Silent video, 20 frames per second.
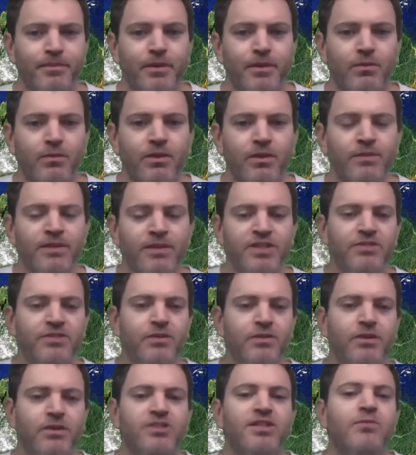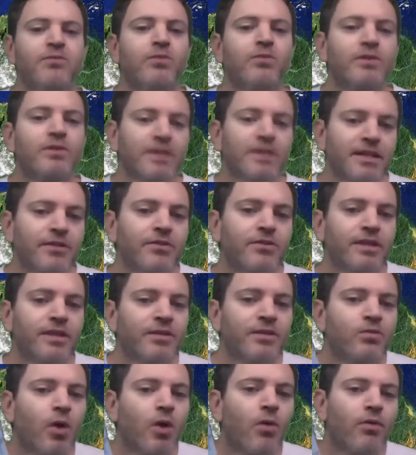What do you mean she wrote? She literally
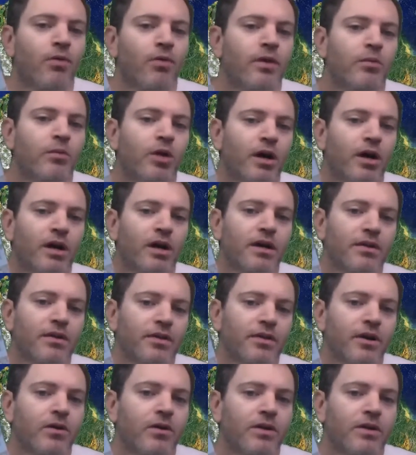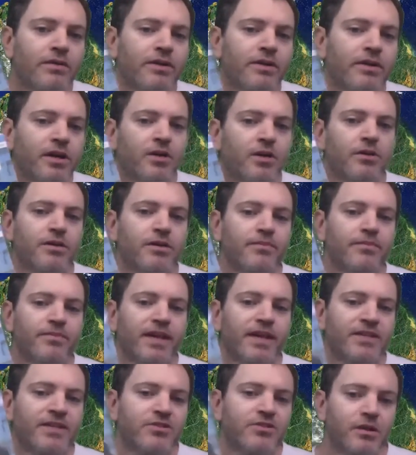wrote the book, The Co-Living Code.
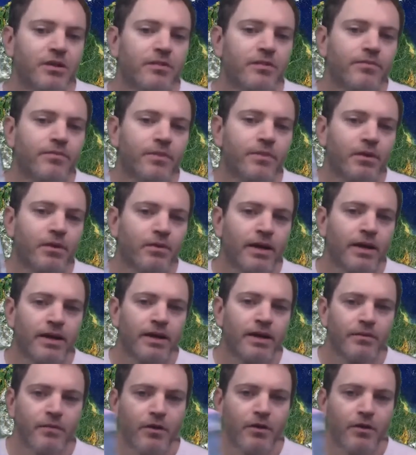That's her, right?